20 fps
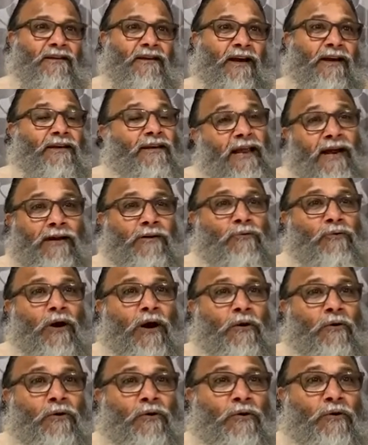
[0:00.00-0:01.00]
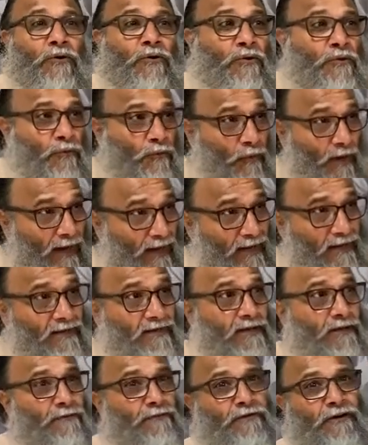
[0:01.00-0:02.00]
And that too how?
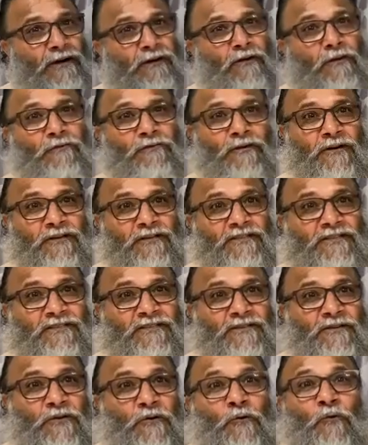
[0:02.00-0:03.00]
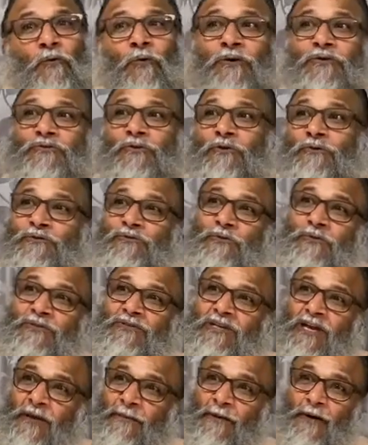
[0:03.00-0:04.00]
Another friend of hers, who was also a
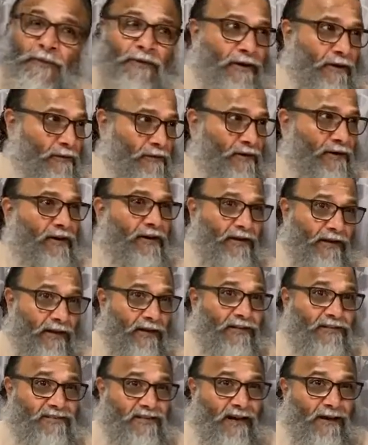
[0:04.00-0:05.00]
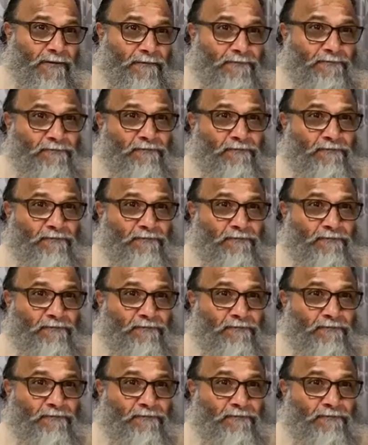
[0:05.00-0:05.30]
Sai Baba devotee, Teresa.